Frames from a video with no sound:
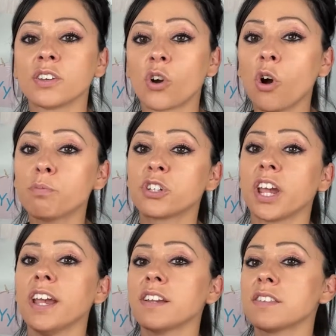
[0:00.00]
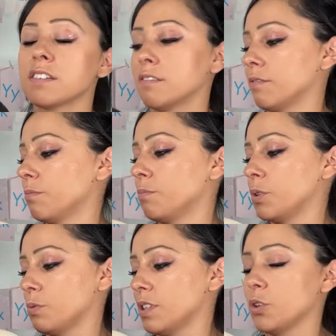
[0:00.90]
an object,
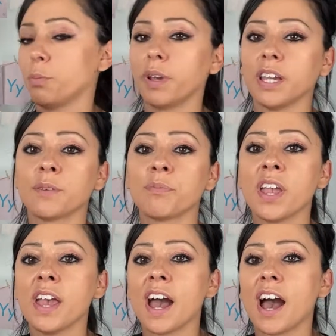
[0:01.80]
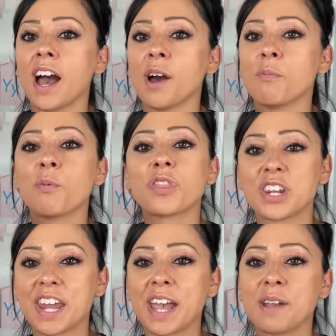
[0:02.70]
which was in your beak, with the
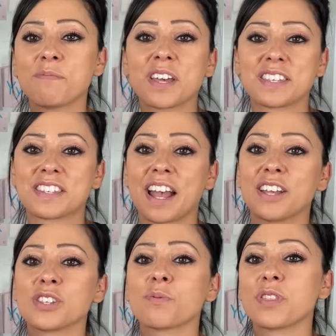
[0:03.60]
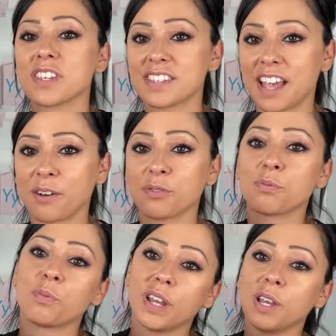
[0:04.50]
name that stands with the sound
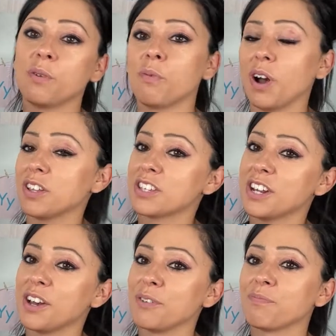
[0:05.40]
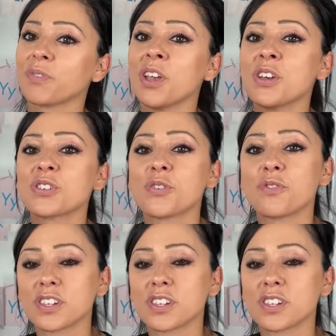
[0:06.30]
we were to learn. So for